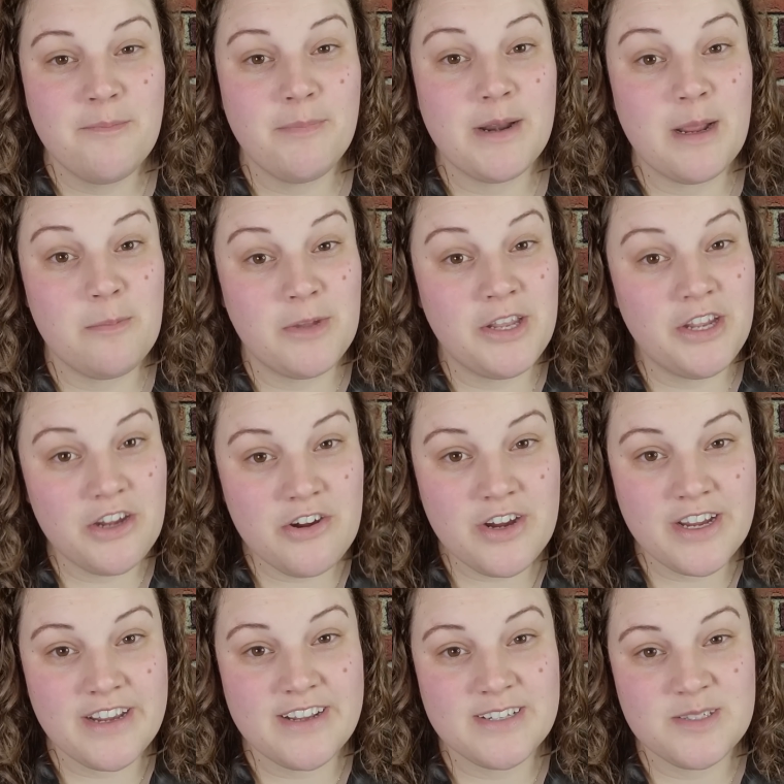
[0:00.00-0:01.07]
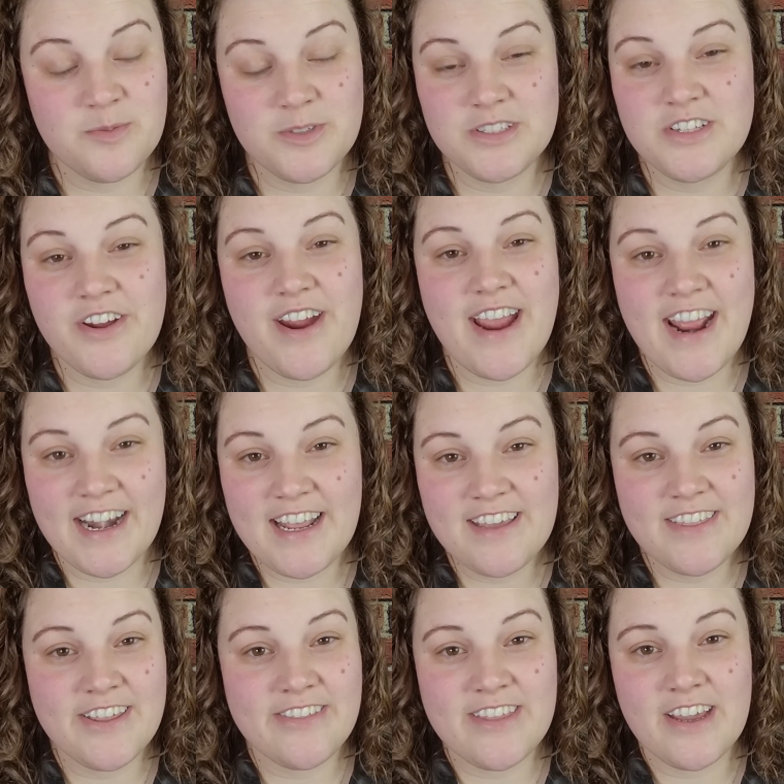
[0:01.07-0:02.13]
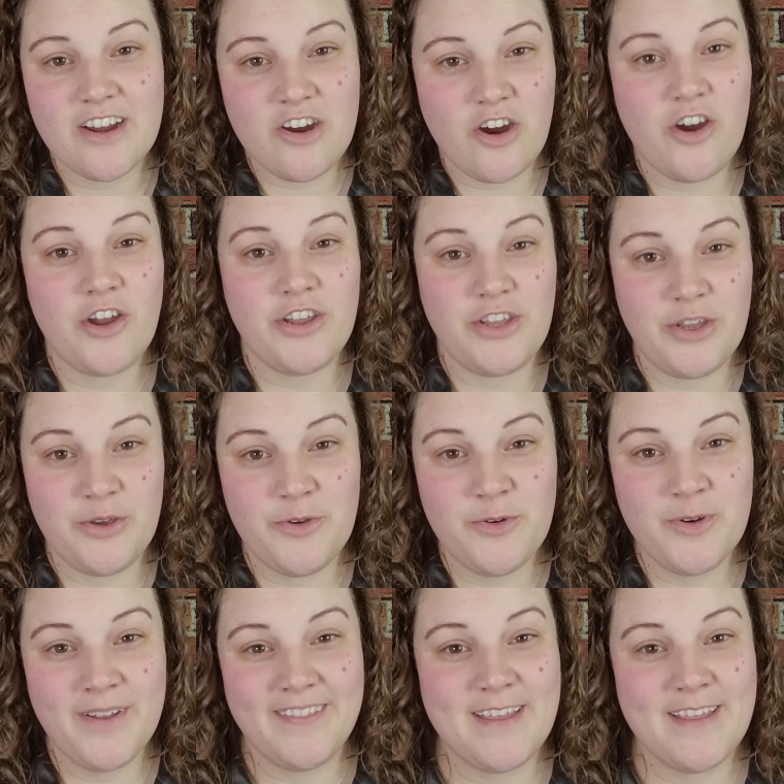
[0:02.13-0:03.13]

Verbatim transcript: But I'm curious, was there anything that caught you